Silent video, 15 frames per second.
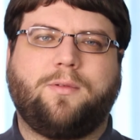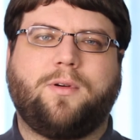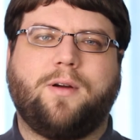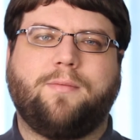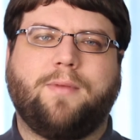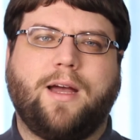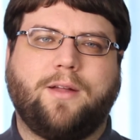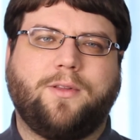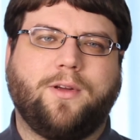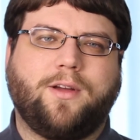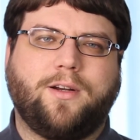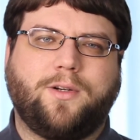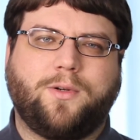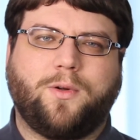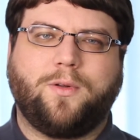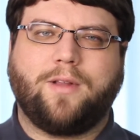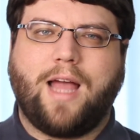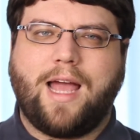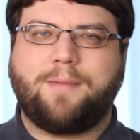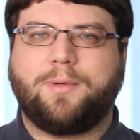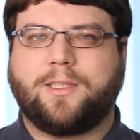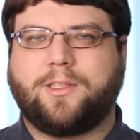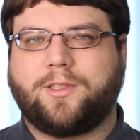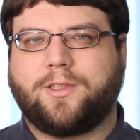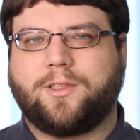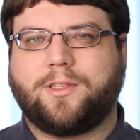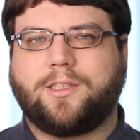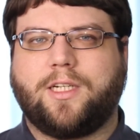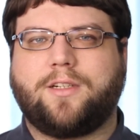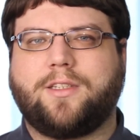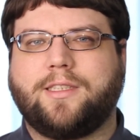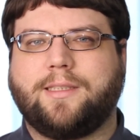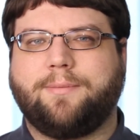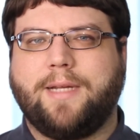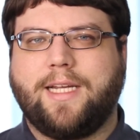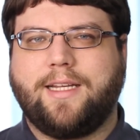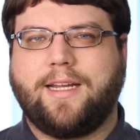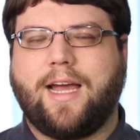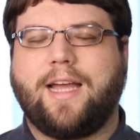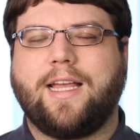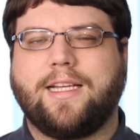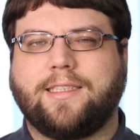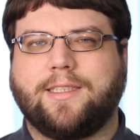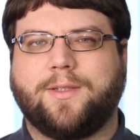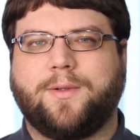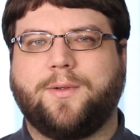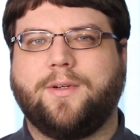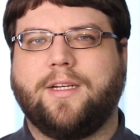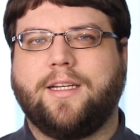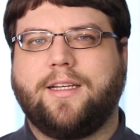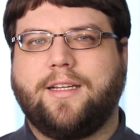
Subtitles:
from how to control aperture, shutter speed, ISO,